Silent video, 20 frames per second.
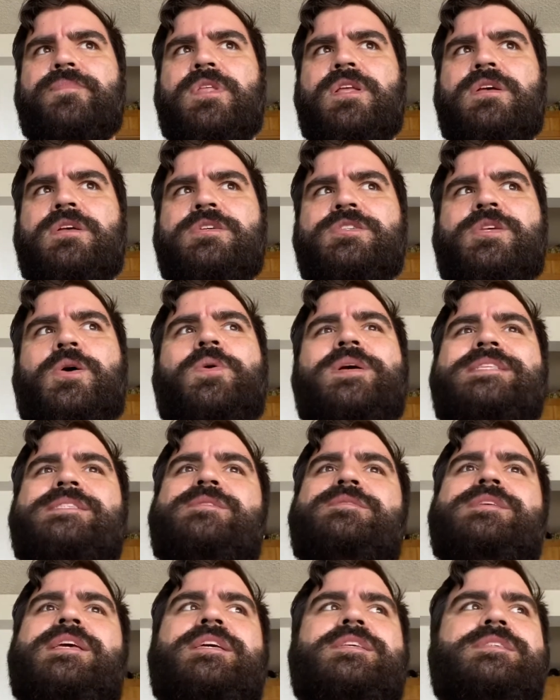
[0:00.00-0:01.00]
So
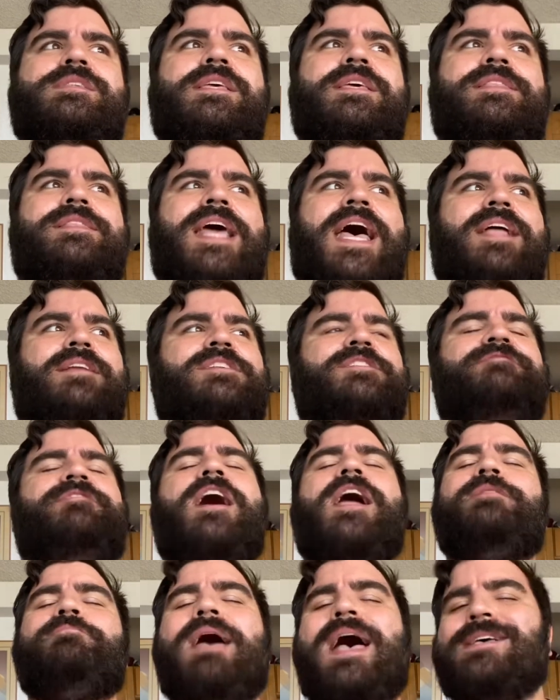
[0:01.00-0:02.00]
that
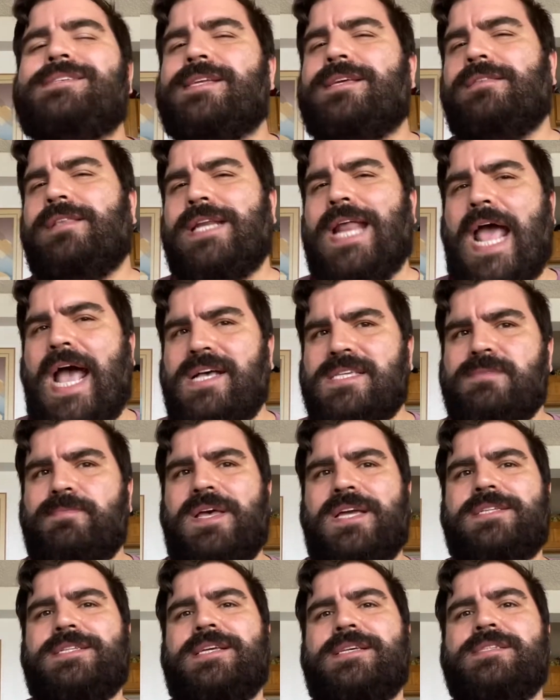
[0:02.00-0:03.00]
divine masculine
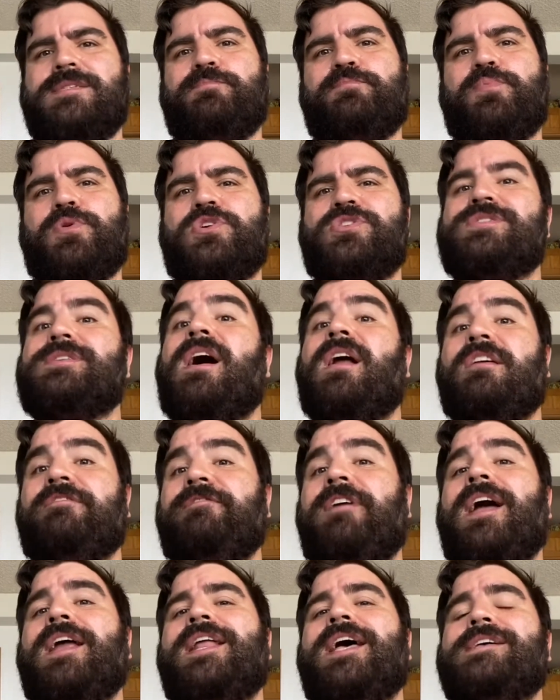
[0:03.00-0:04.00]
aspect is
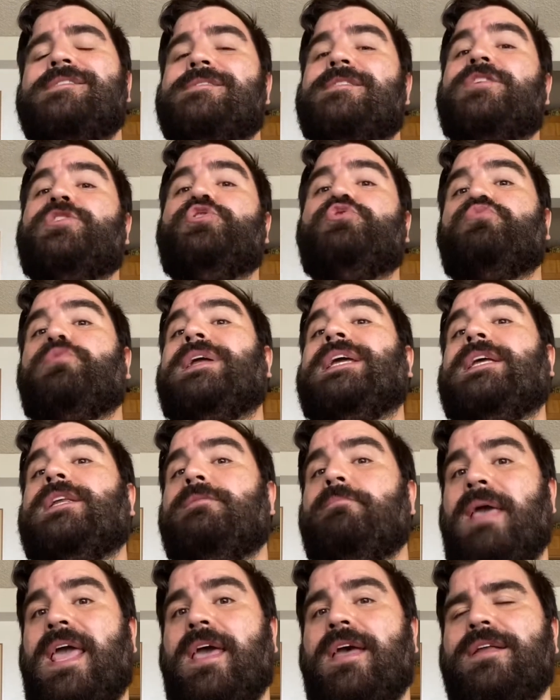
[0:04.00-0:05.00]
personified as the green
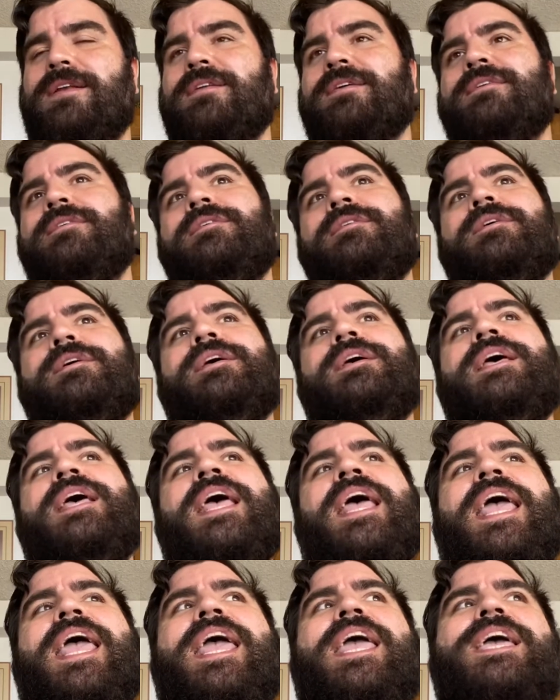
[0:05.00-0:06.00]
man.
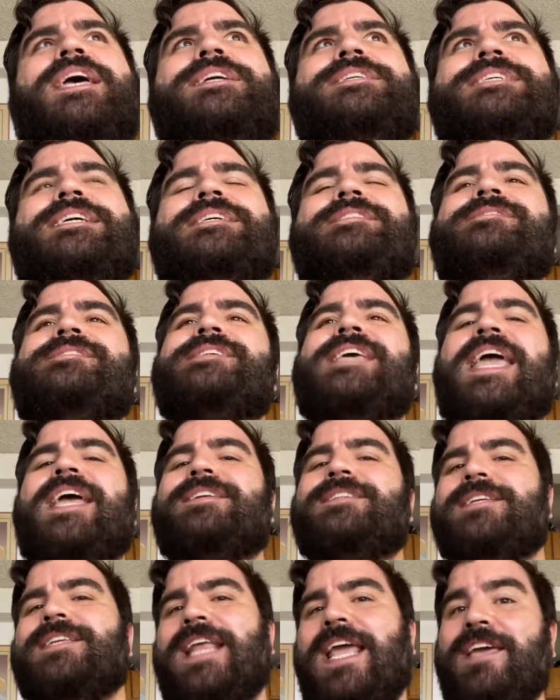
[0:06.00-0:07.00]
And in
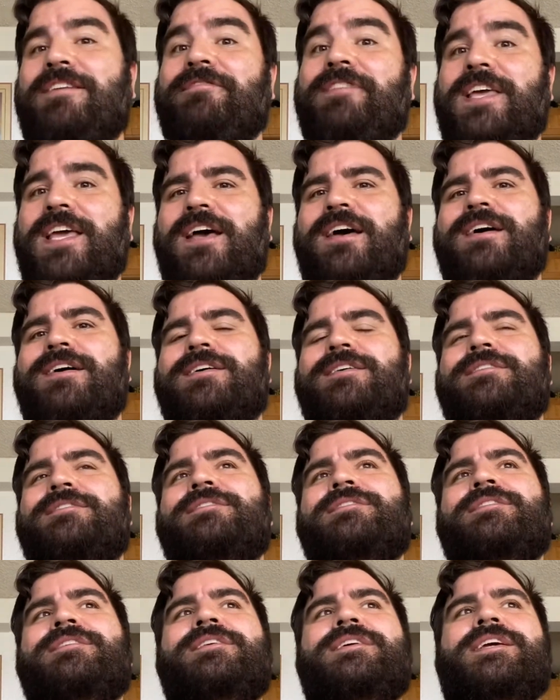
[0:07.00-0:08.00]
Scandinavia,
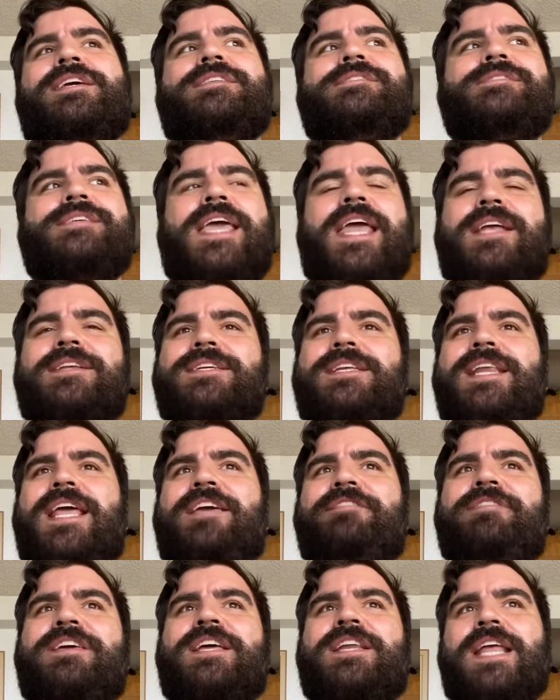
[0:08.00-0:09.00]

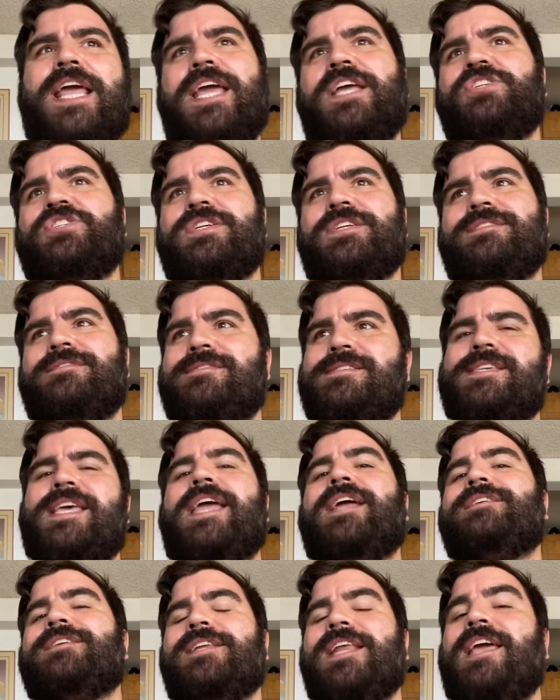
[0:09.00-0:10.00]
in ancient
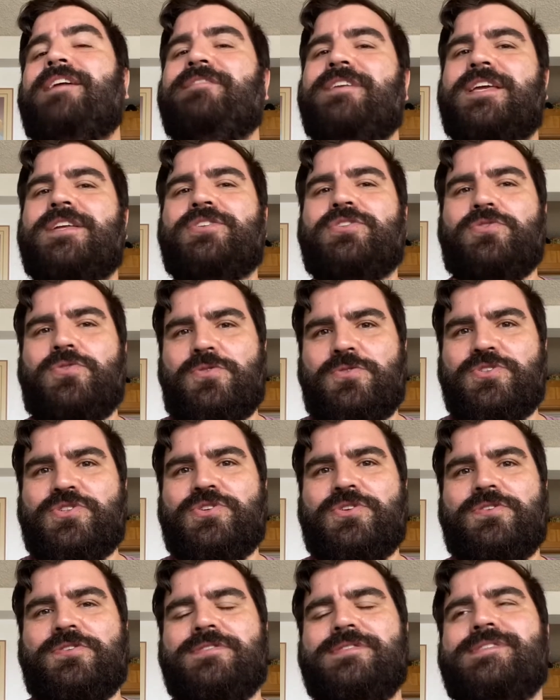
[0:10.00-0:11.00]
Scandinavian
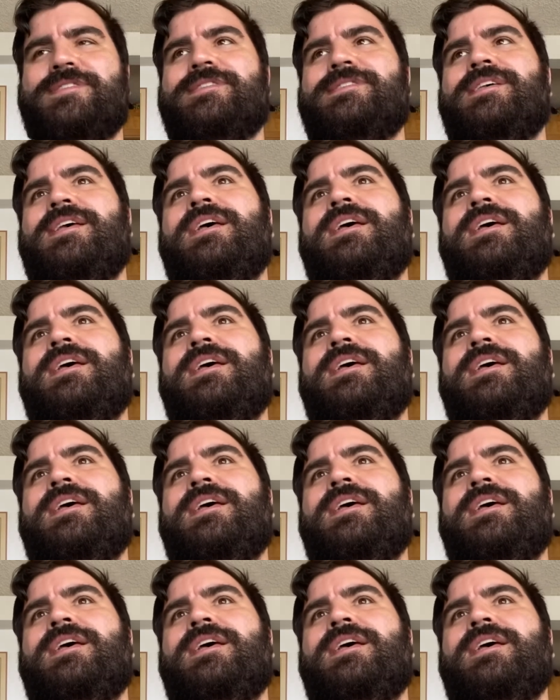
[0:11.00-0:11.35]
cultures,